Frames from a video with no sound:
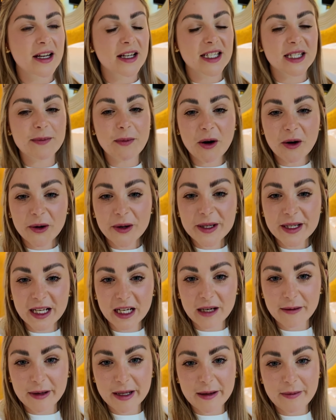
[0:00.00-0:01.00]
Tomorrow's
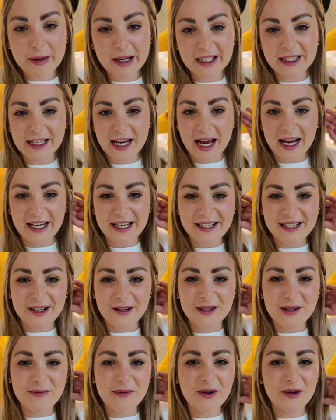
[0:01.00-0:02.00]
going to be the big day,
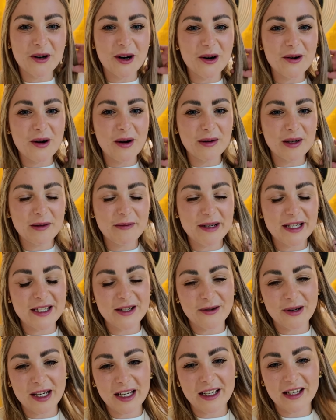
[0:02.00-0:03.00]
so tomorrow I'm going to be
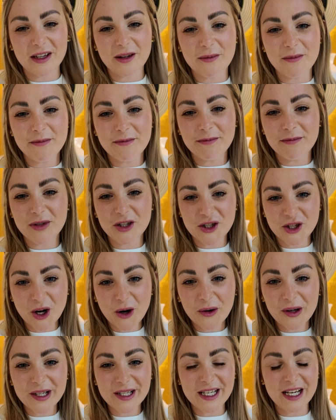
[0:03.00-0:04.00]
doing the
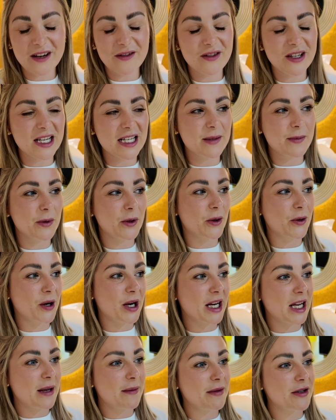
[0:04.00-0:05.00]
majority of the
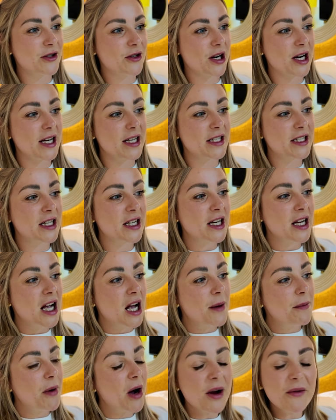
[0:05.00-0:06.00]
exploring in Madrid.
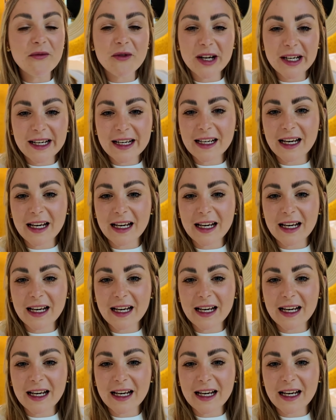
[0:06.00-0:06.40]
But I'm really